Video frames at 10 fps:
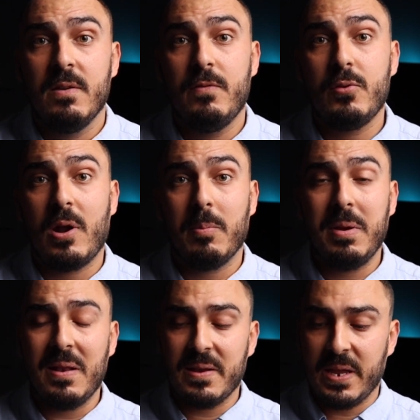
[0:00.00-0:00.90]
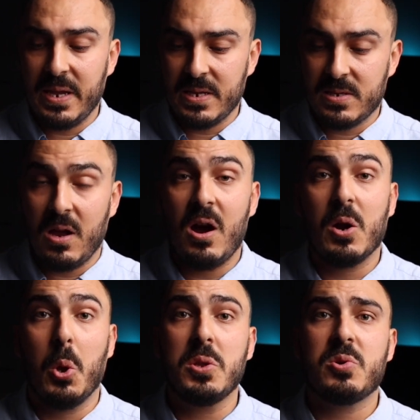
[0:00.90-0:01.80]
vulnerabilities
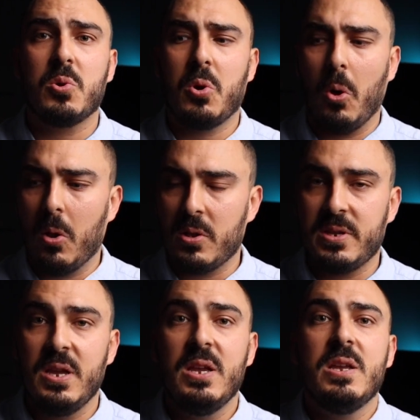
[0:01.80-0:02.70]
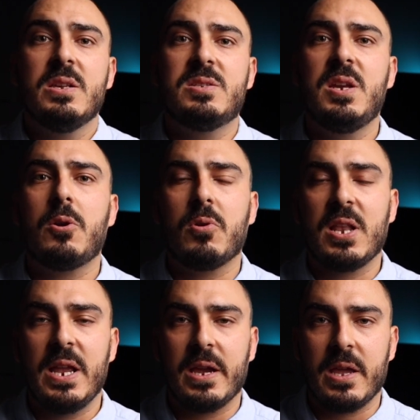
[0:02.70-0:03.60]
are also called
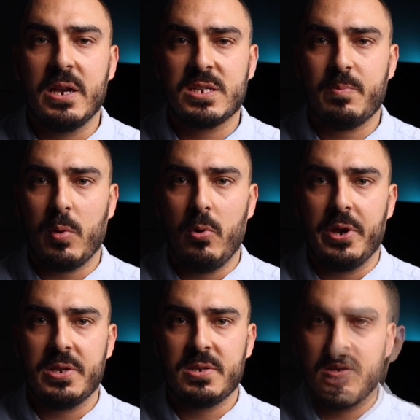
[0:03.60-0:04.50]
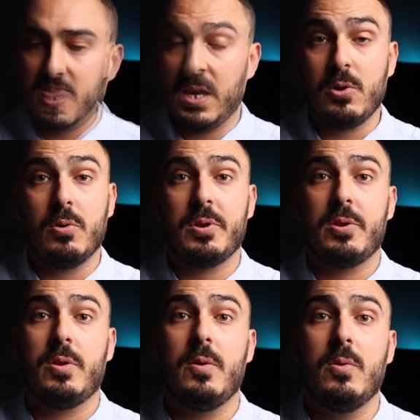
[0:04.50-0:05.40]
zero-click exploits in order
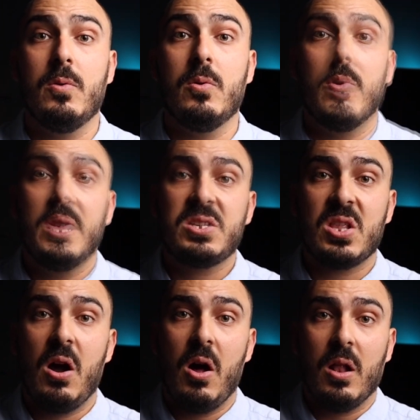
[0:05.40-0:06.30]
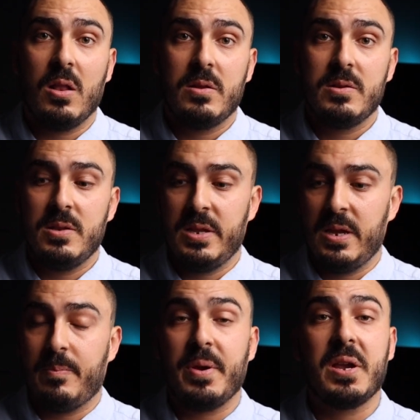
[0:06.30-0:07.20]
to install
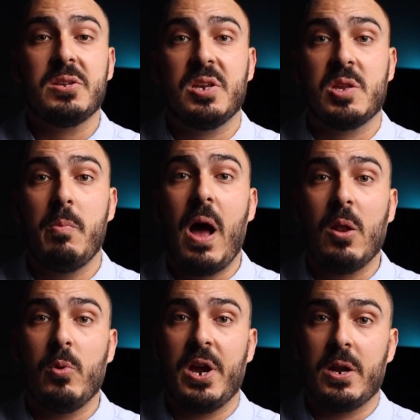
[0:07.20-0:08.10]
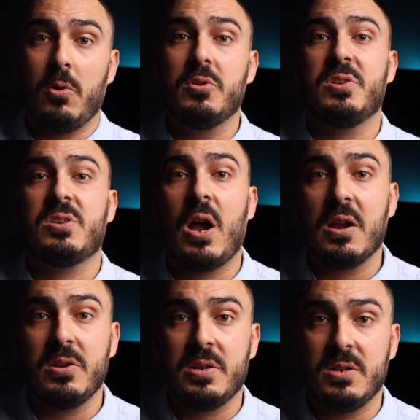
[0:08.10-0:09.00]
the Pegasus malware on the
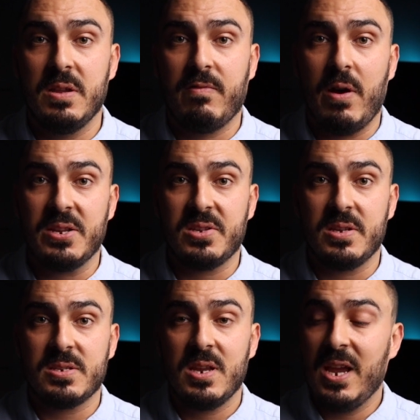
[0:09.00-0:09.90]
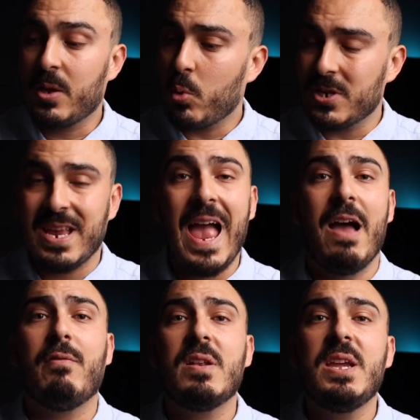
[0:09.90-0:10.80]
targeted devices. It was
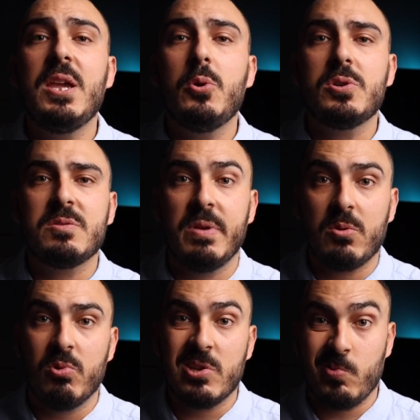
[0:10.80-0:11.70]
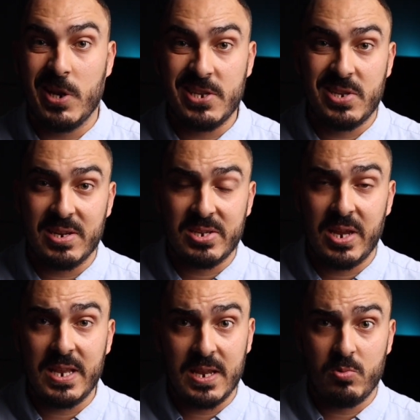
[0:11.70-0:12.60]
heavily used between
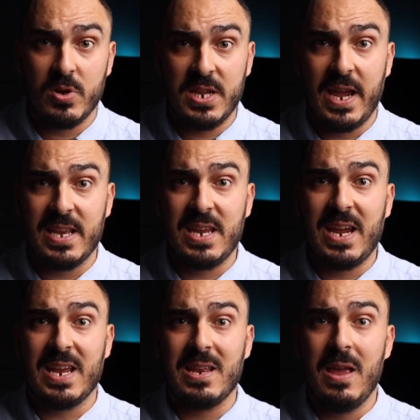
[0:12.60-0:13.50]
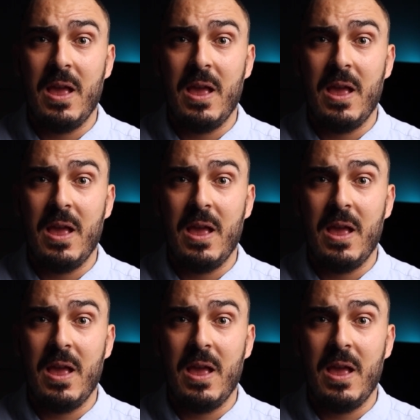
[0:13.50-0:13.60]
2016 and 2018,